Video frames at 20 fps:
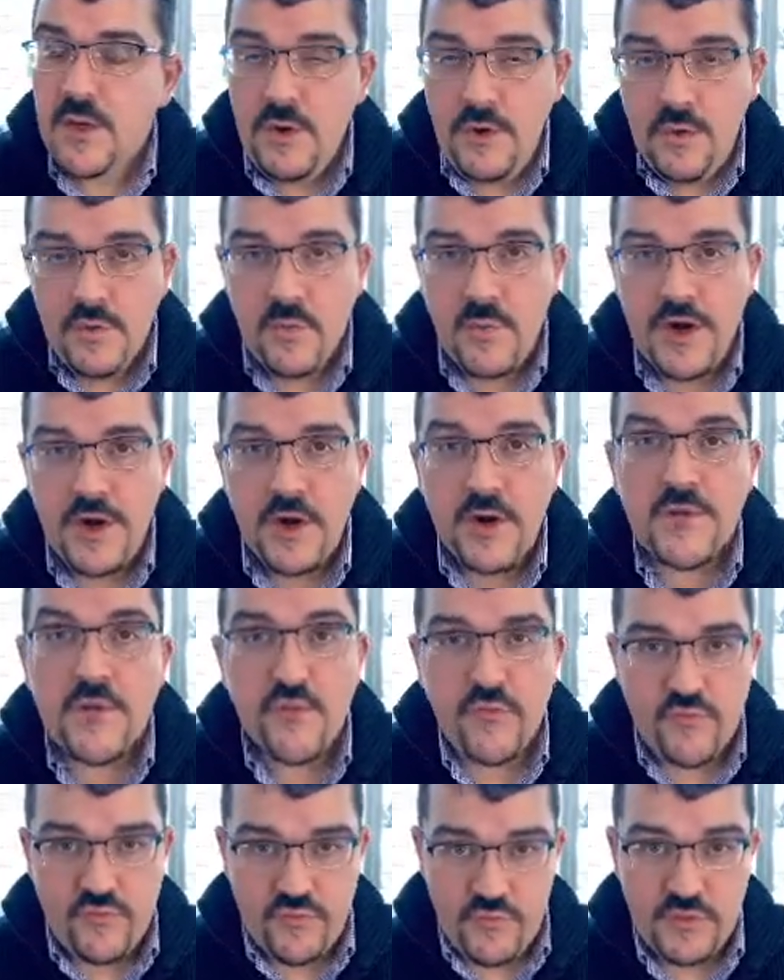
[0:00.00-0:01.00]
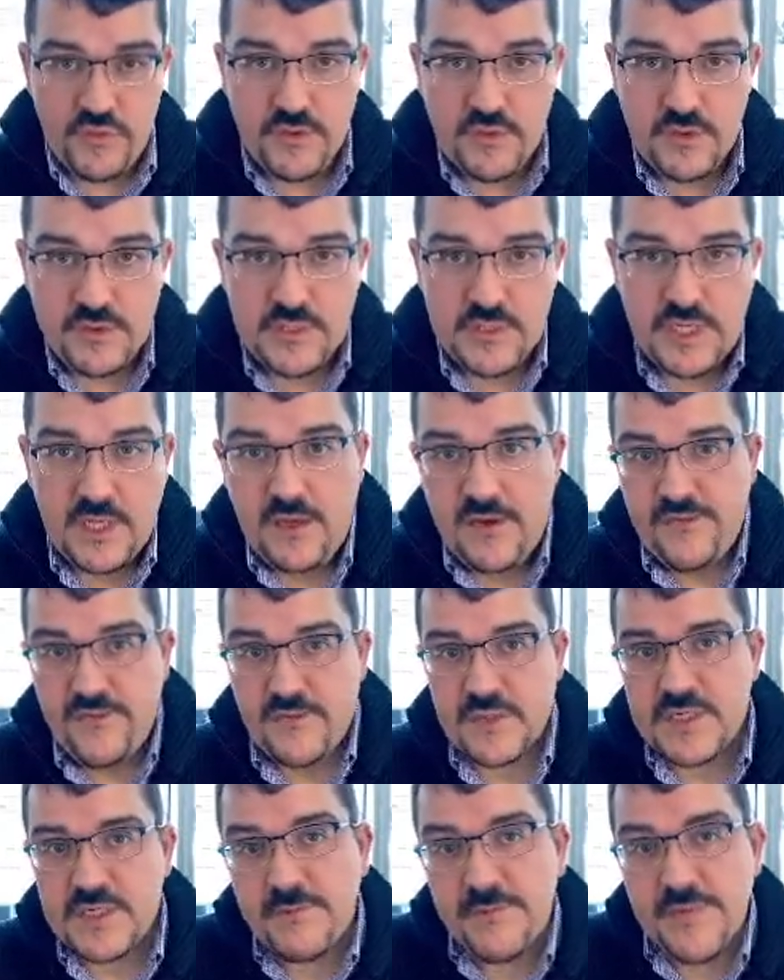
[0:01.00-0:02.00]
What are the rules for
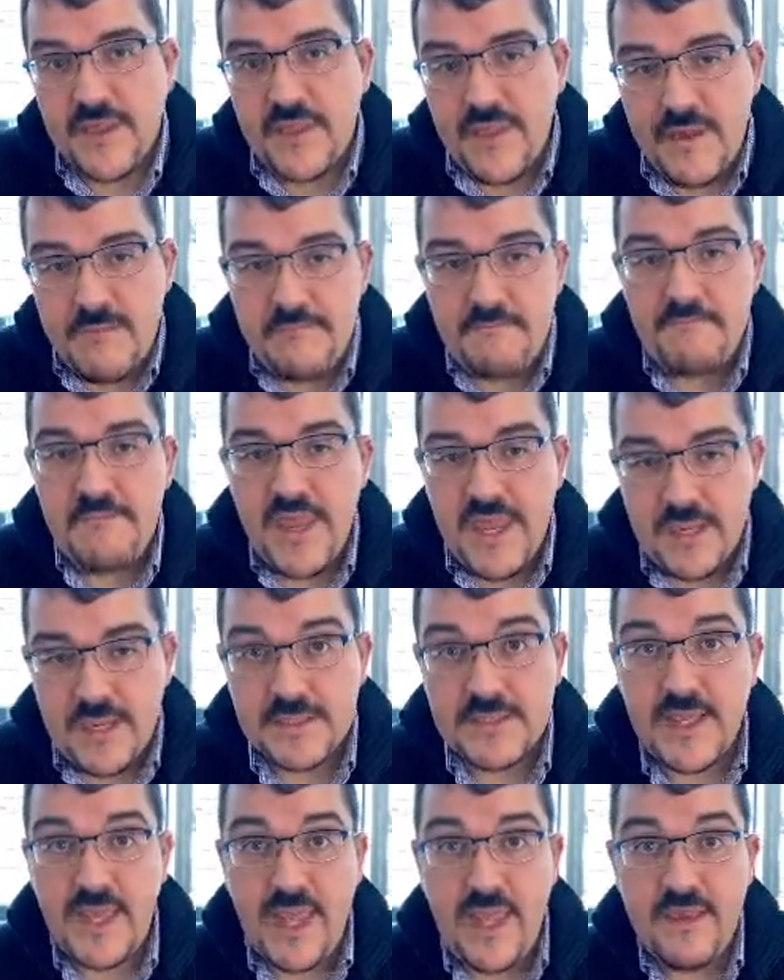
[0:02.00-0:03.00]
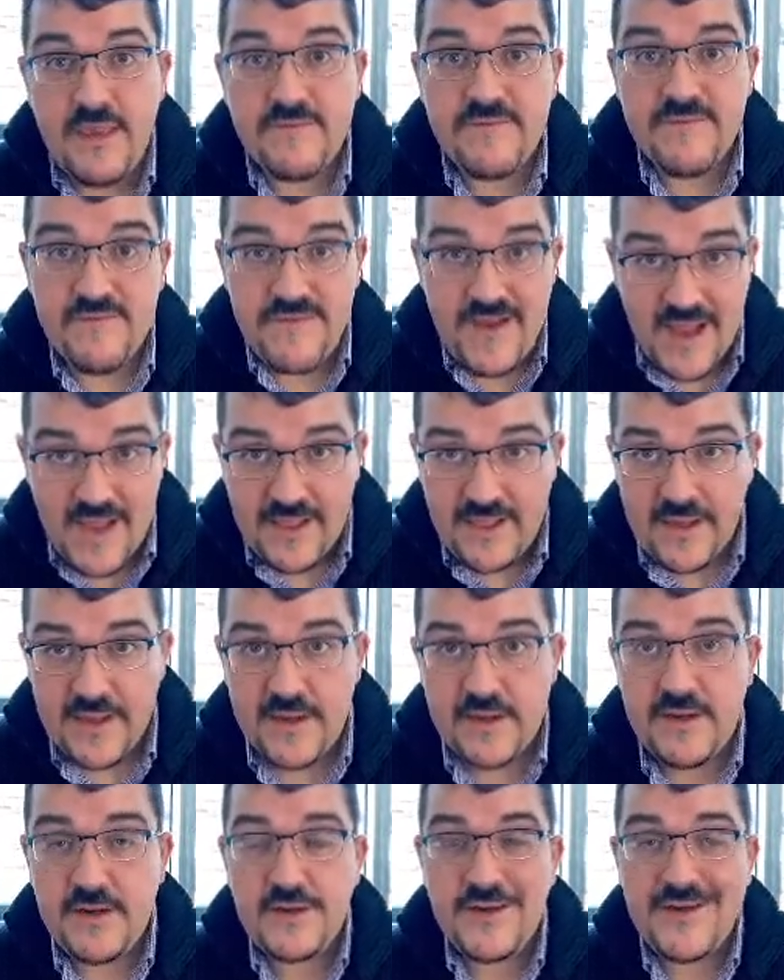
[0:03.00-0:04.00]
something that makes a
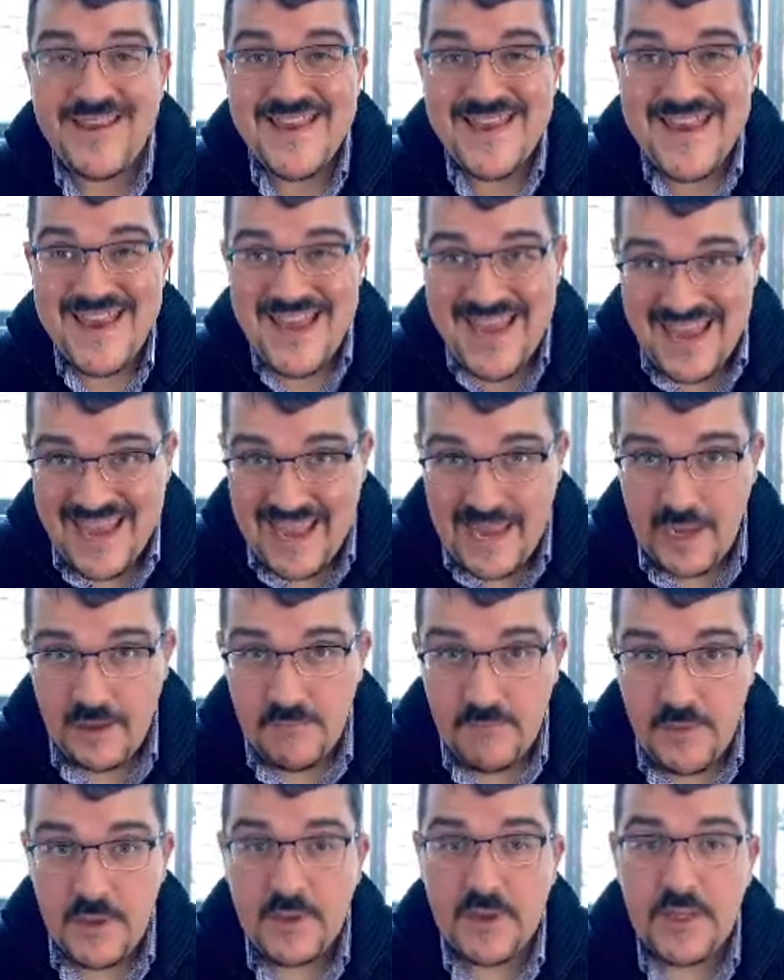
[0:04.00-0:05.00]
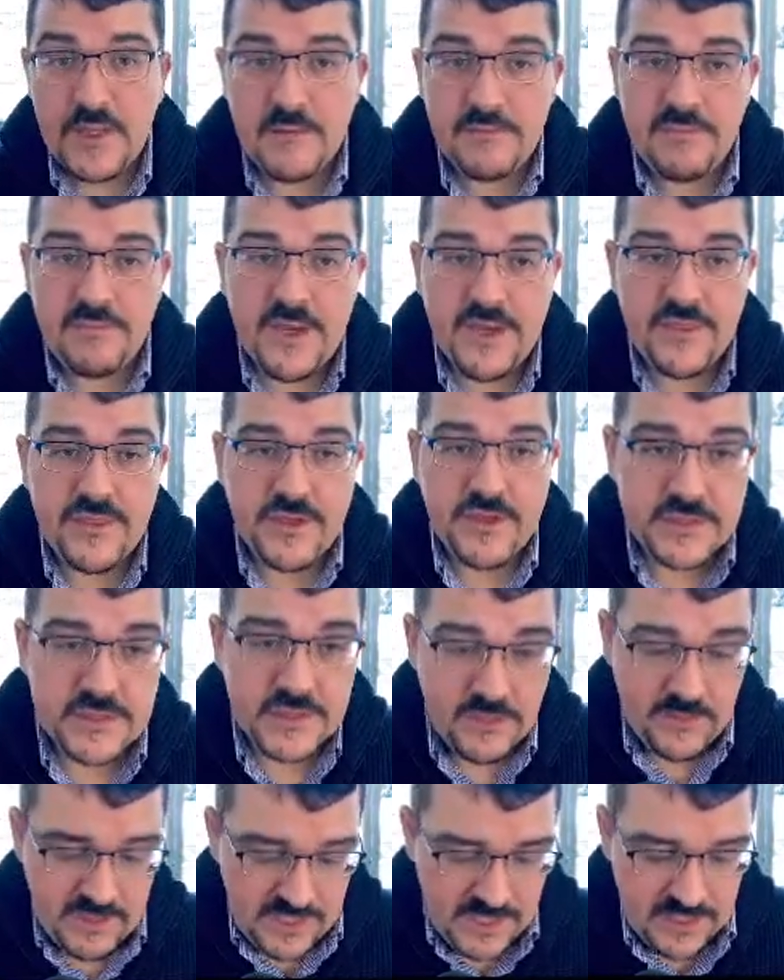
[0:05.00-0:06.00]
valid name in Python?
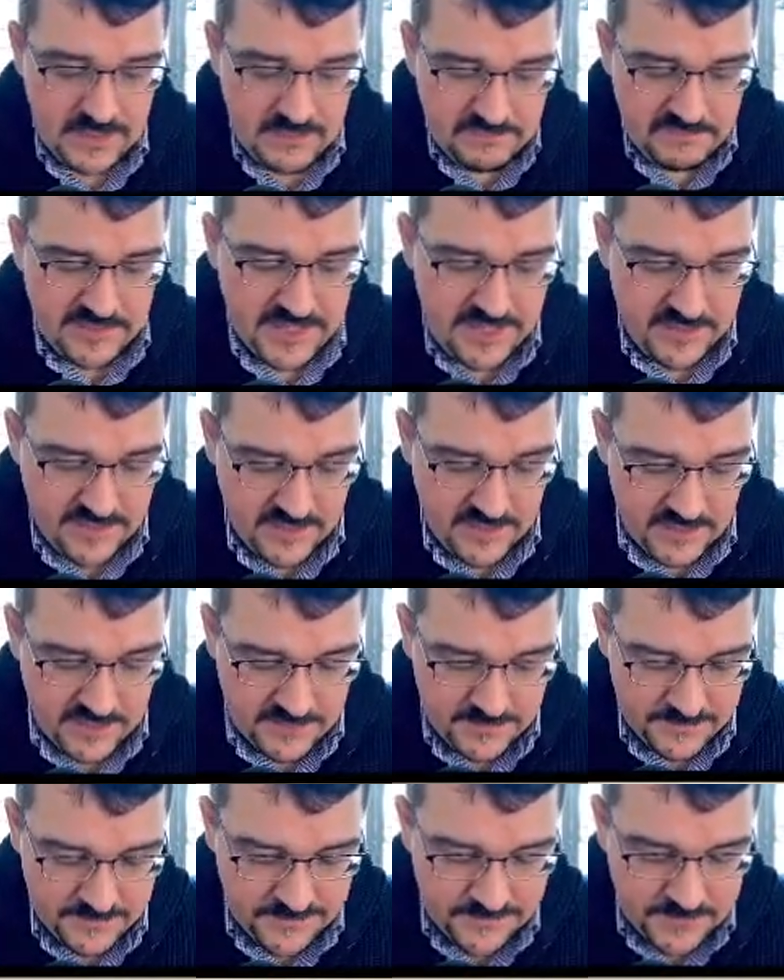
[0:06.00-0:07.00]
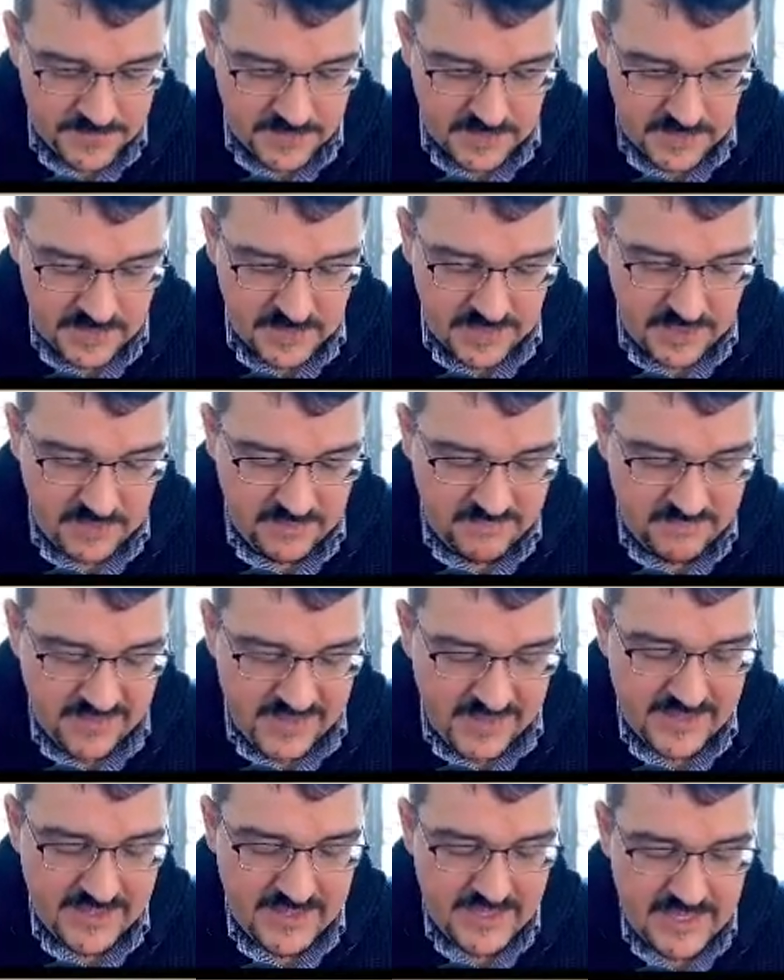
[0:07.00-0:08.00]
So in Python, a
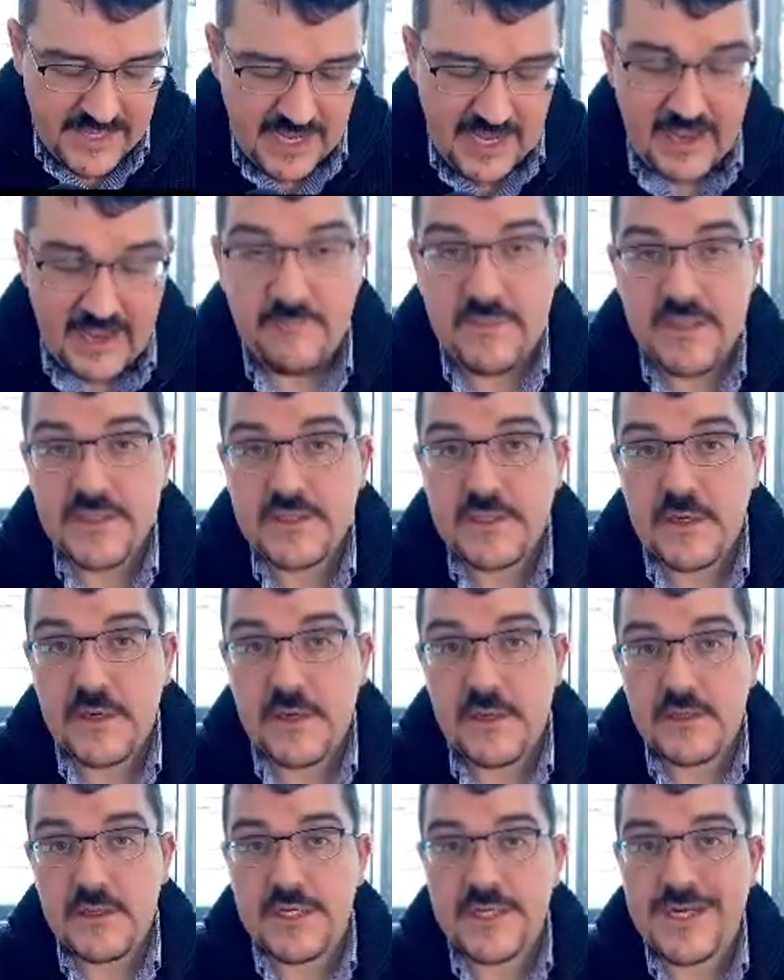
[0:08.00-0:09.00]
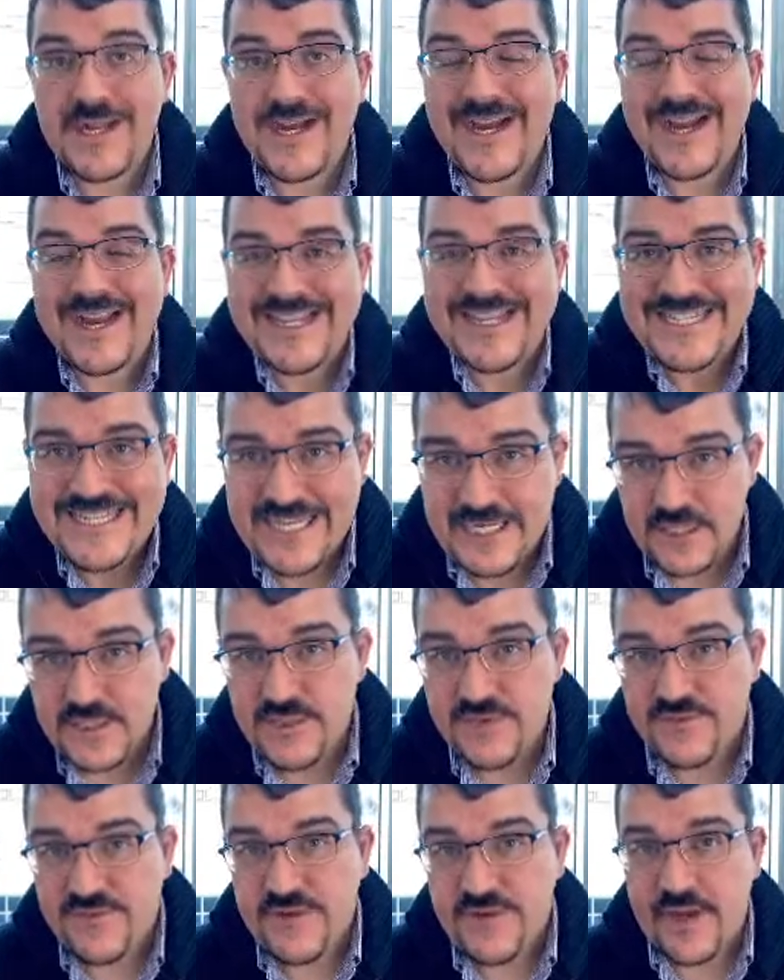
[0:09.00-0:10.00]
valid name is called an
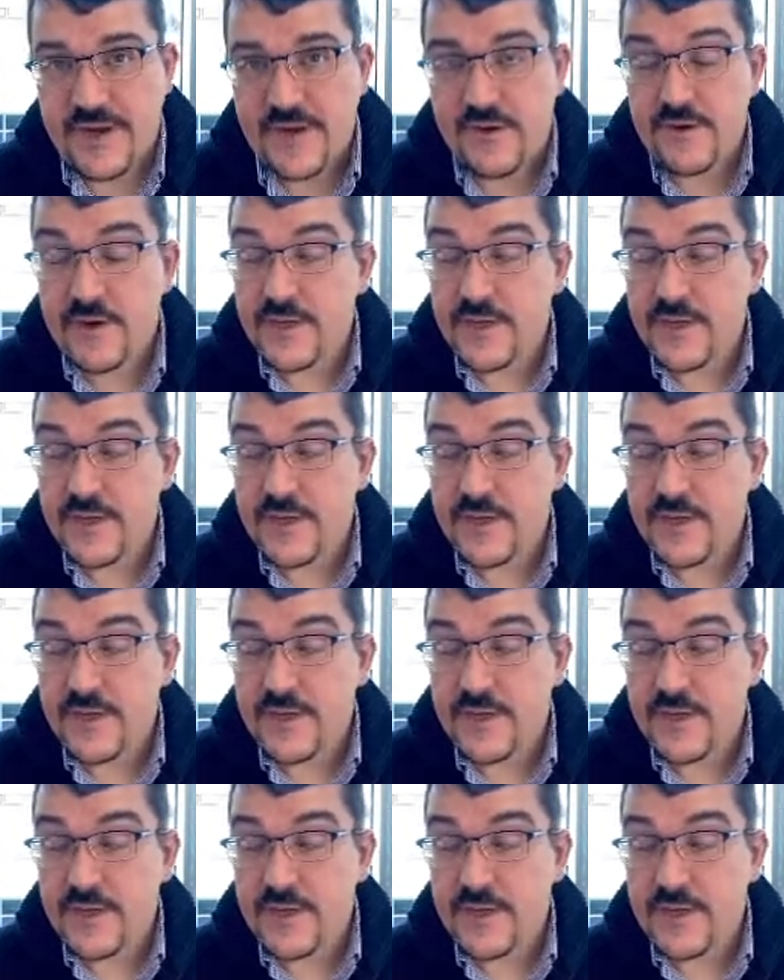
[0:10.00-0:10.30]
identifier.